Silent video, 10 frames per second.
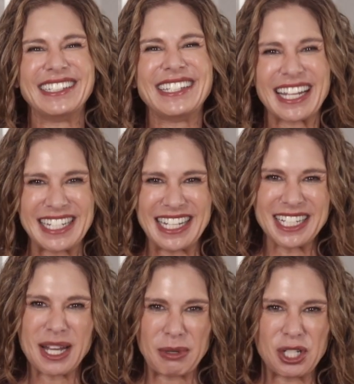
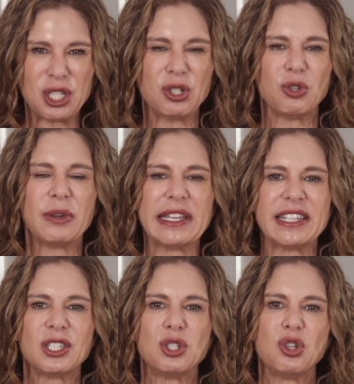Technique number 2
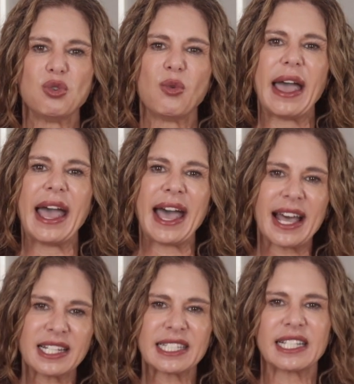is to
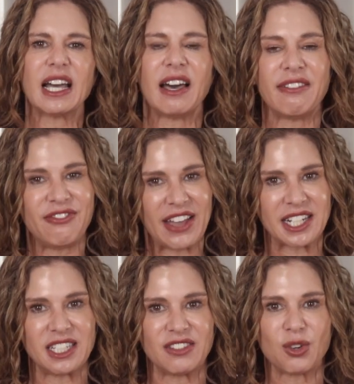ask
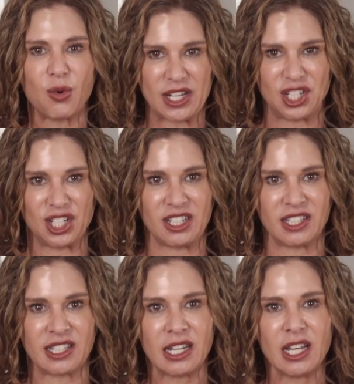effective
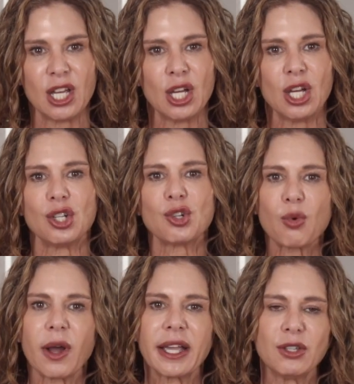questions.
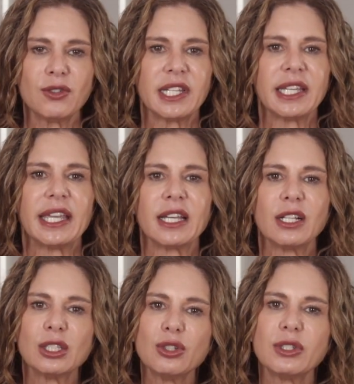Try using
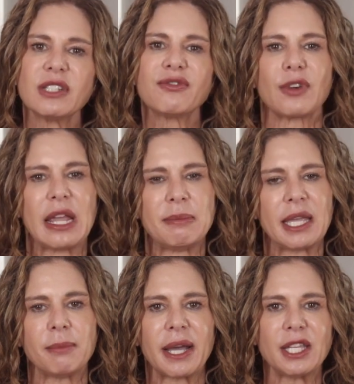inclusive
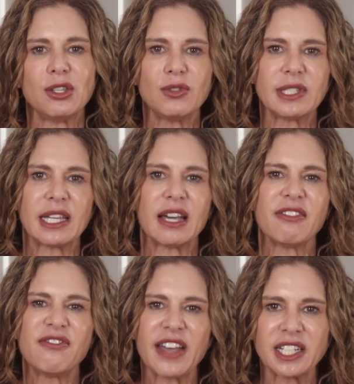framing by using
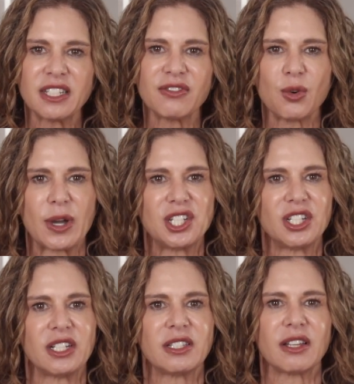effective
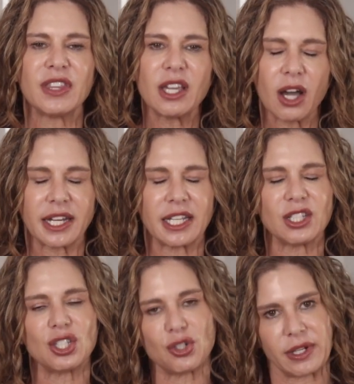questions of the
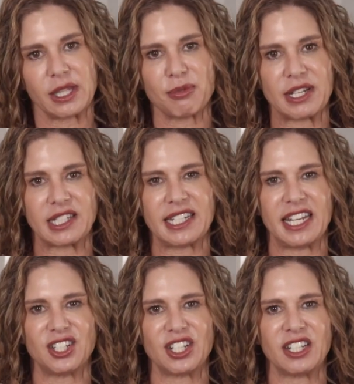audience during the
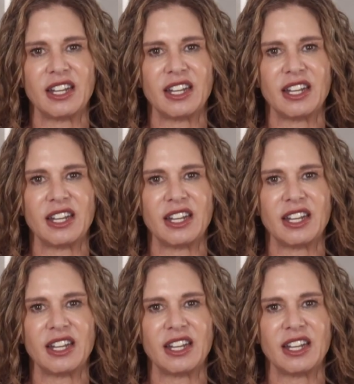presentation.